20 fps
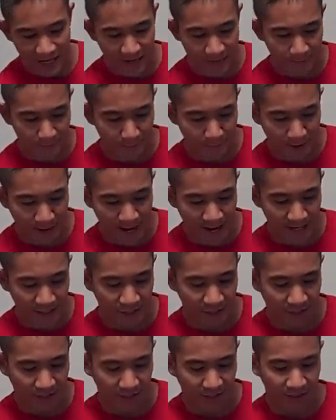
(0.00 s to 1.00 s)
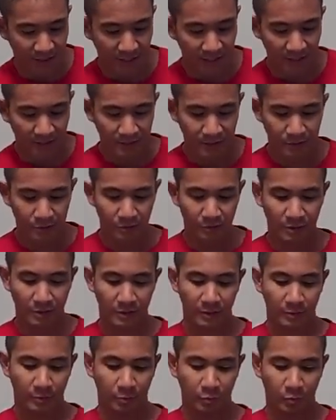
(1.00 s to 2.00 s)
and Magic: Gates to
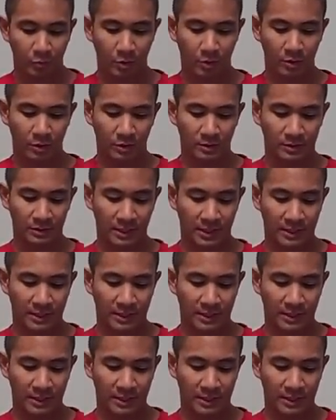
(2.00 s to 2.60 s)
Another World.